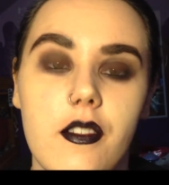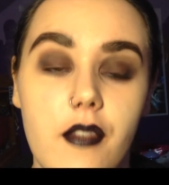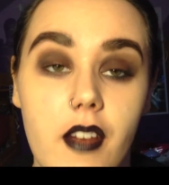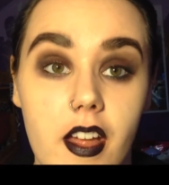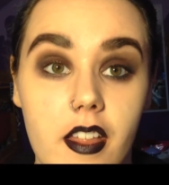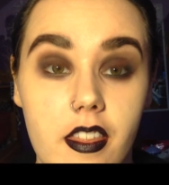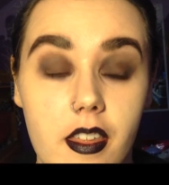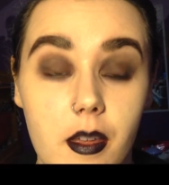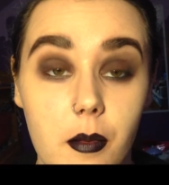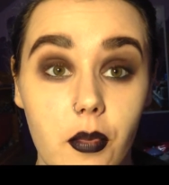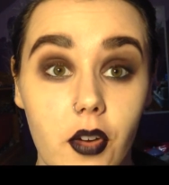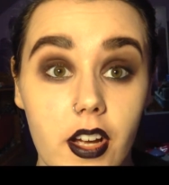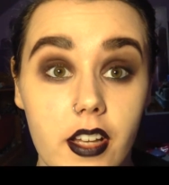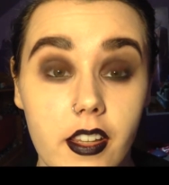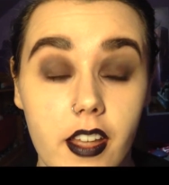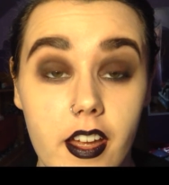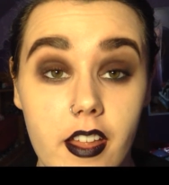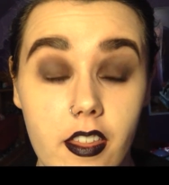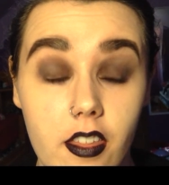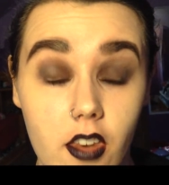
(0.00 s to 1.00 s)
fancy
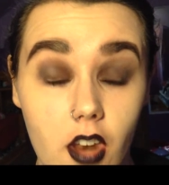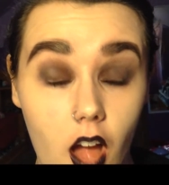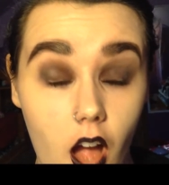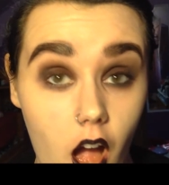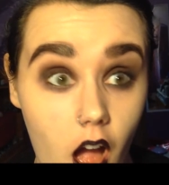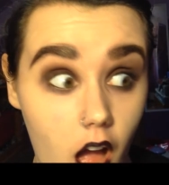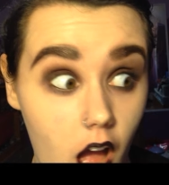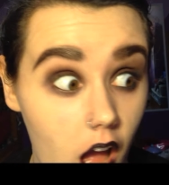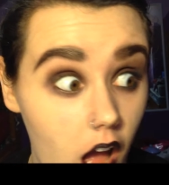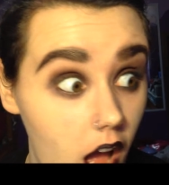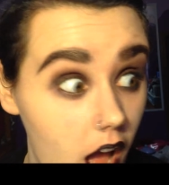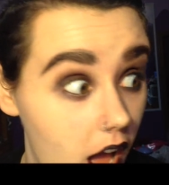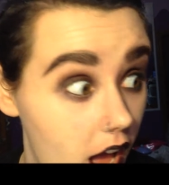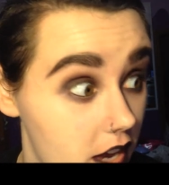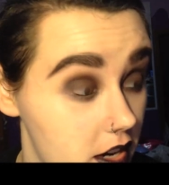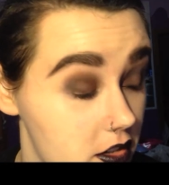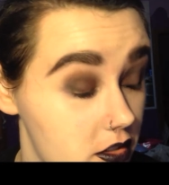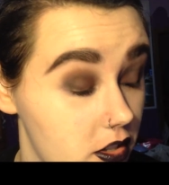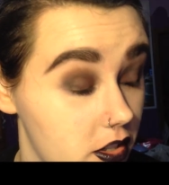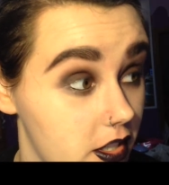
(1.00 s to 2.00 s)
bright lights.
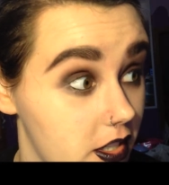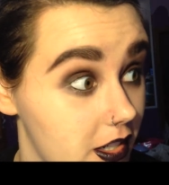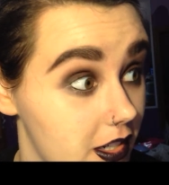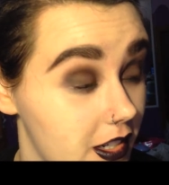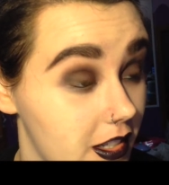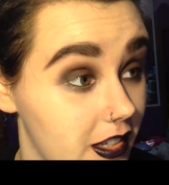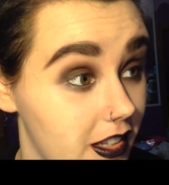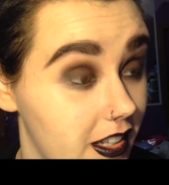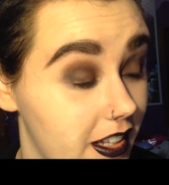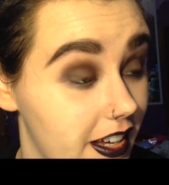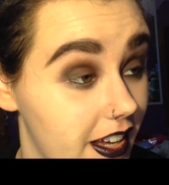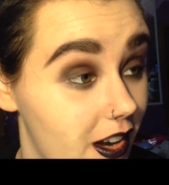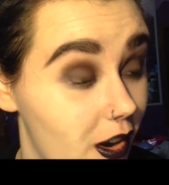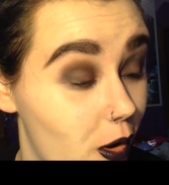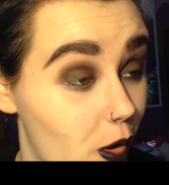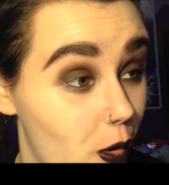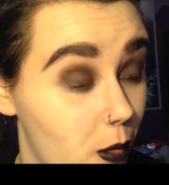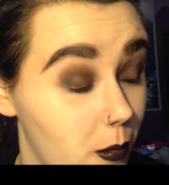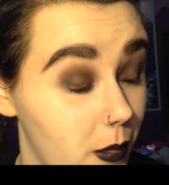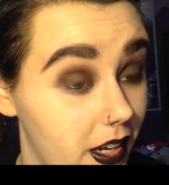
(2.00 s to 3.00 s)
I just looked into a light.
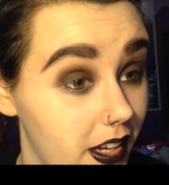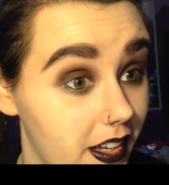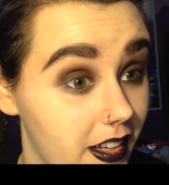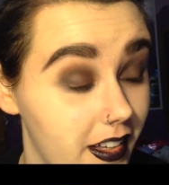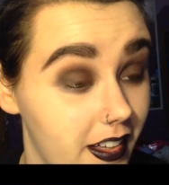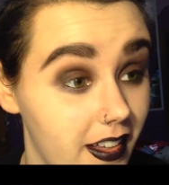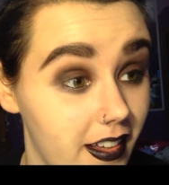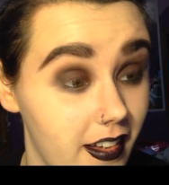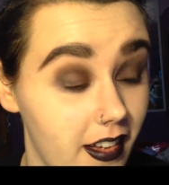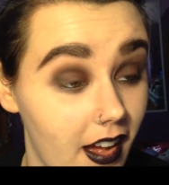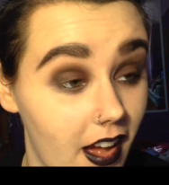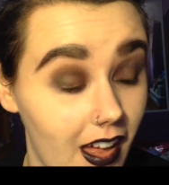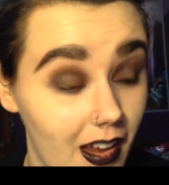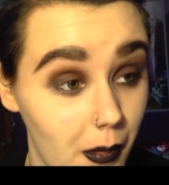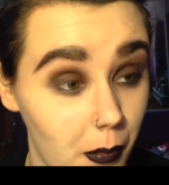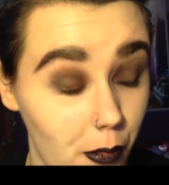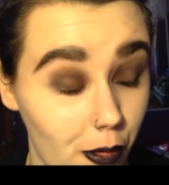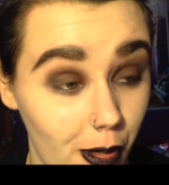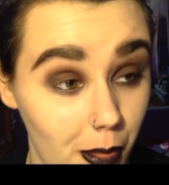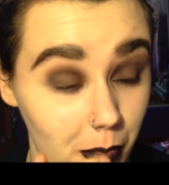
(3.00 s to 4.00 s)
Oh my god,
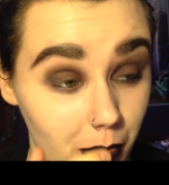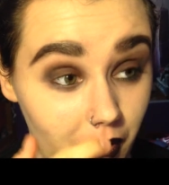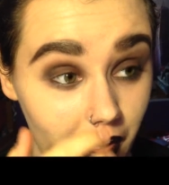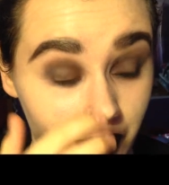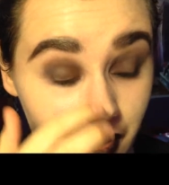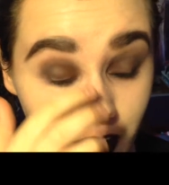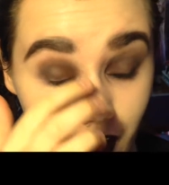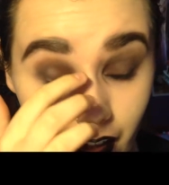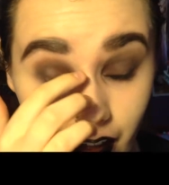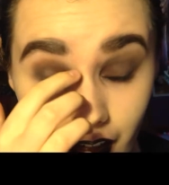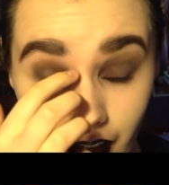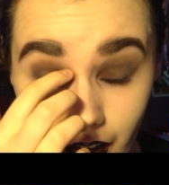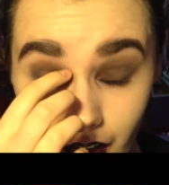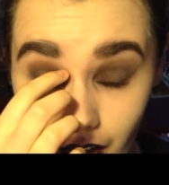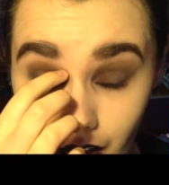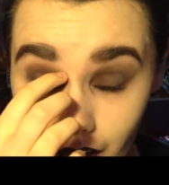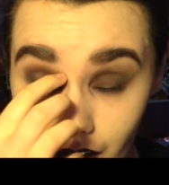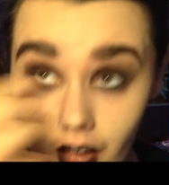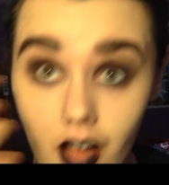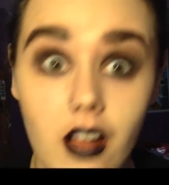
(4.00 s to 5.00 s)
I'm going blind.
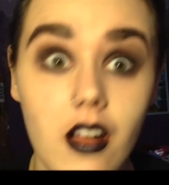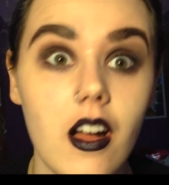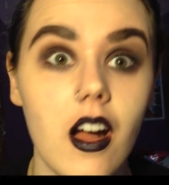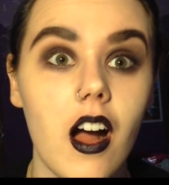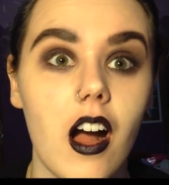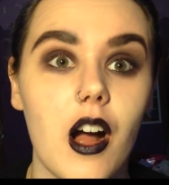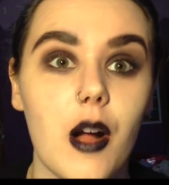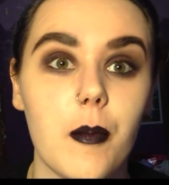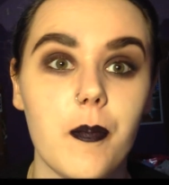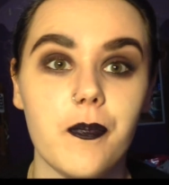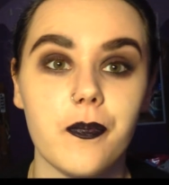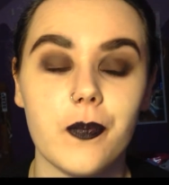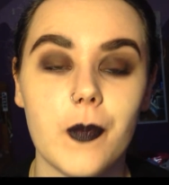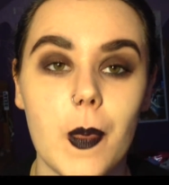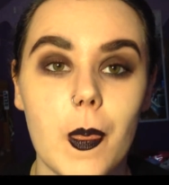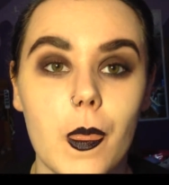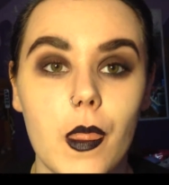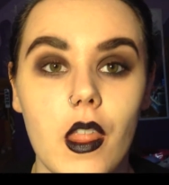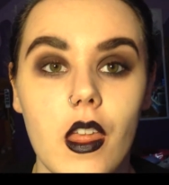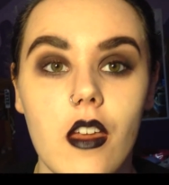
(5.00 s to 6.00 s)
Um...
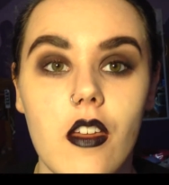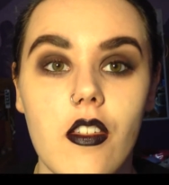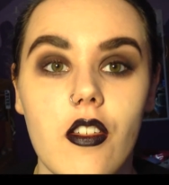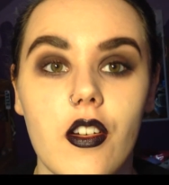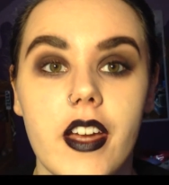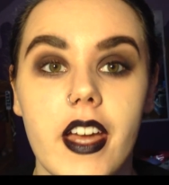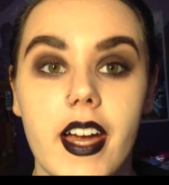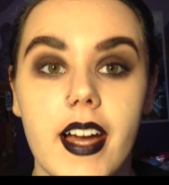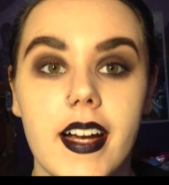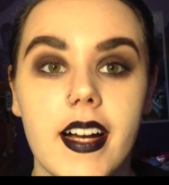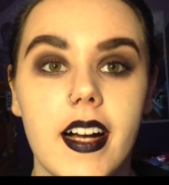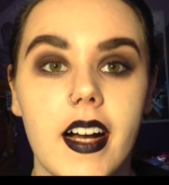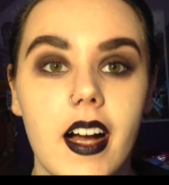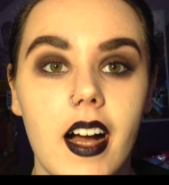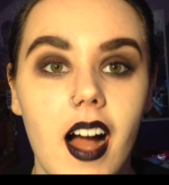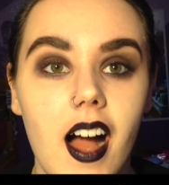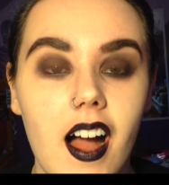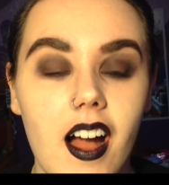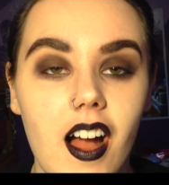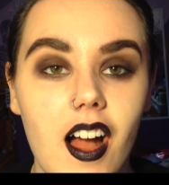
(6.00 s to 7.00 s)
So yeah,
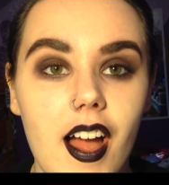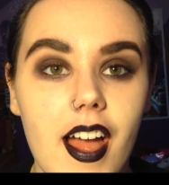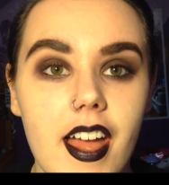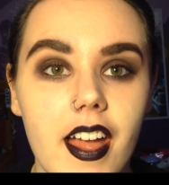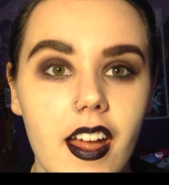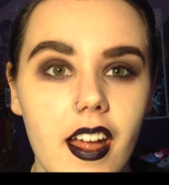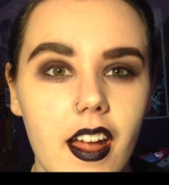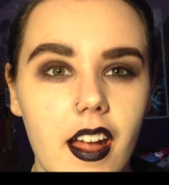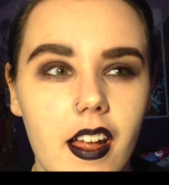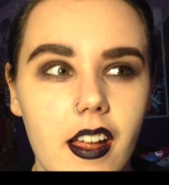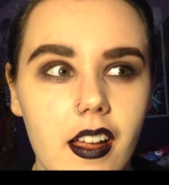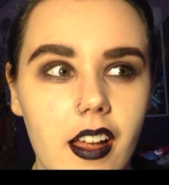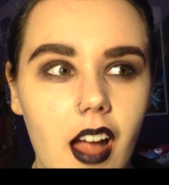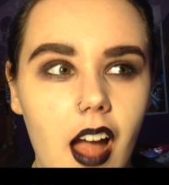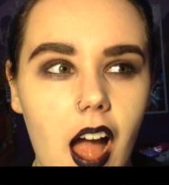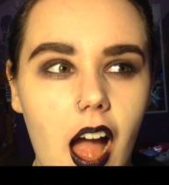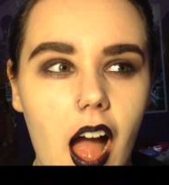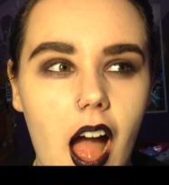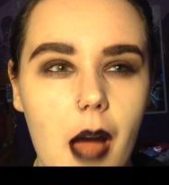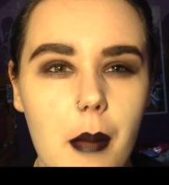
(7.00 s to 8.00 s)
it,
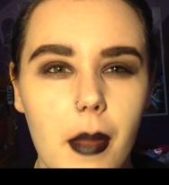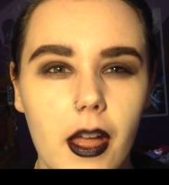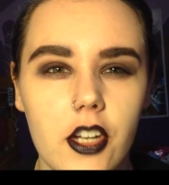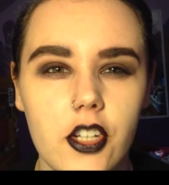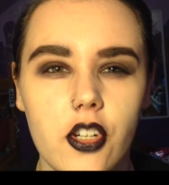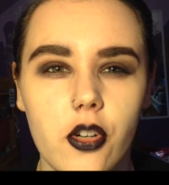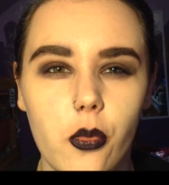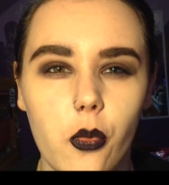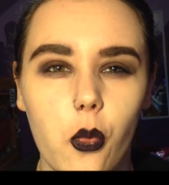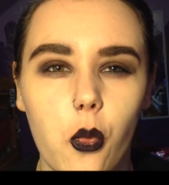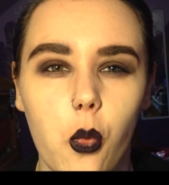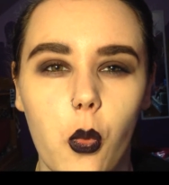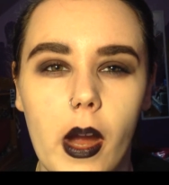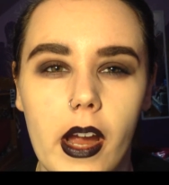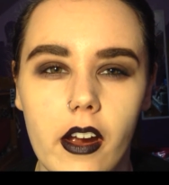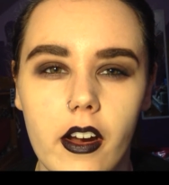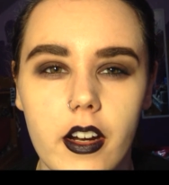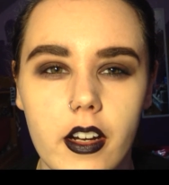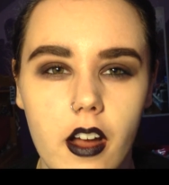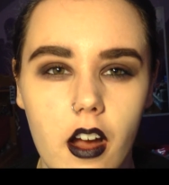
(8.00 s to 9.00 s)
I'm not sure
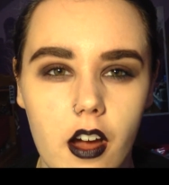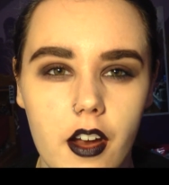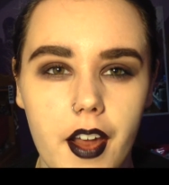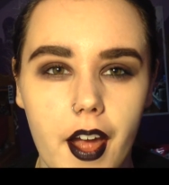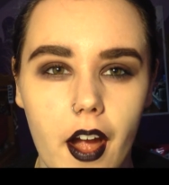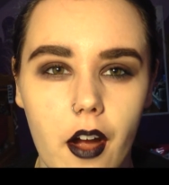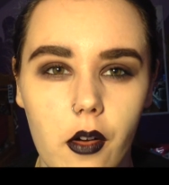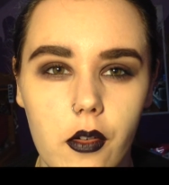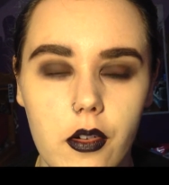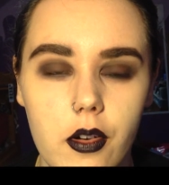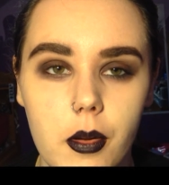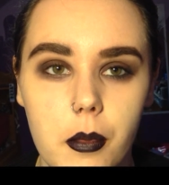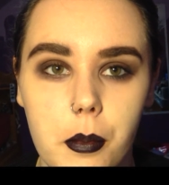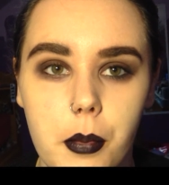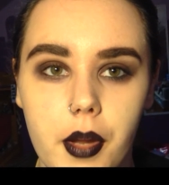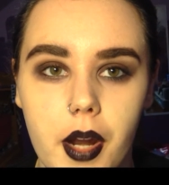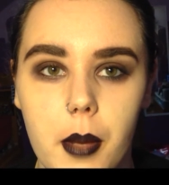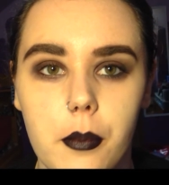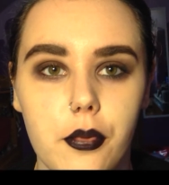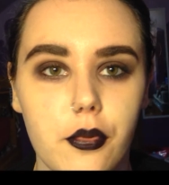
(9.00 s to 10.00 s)
where it cut out,
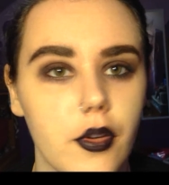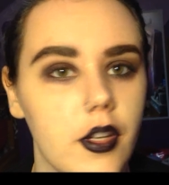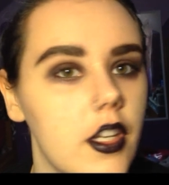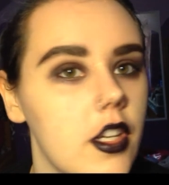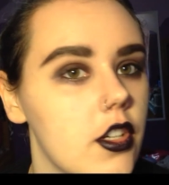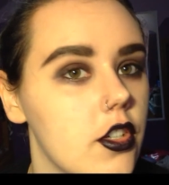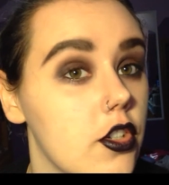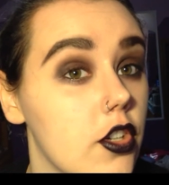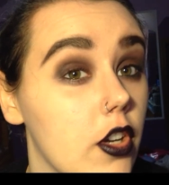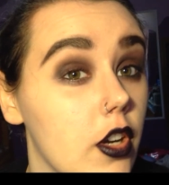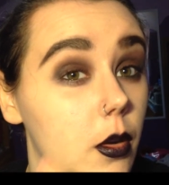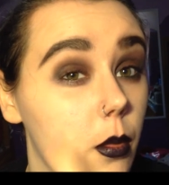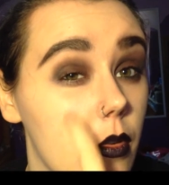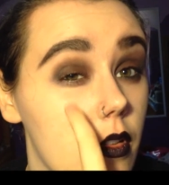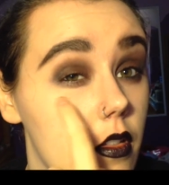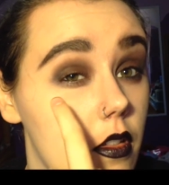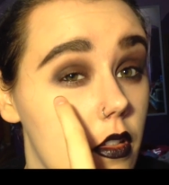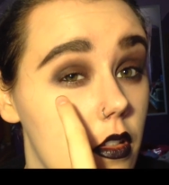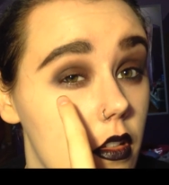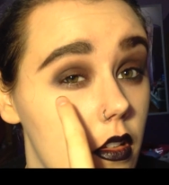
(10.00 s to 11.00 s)
but I'm pretty sure it
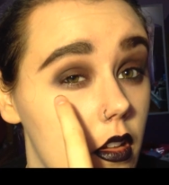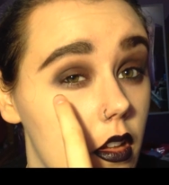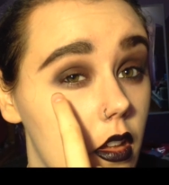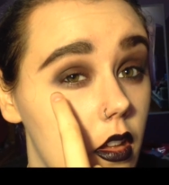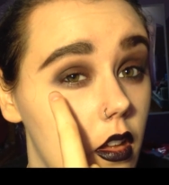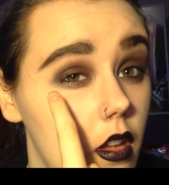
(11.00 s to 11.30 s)
was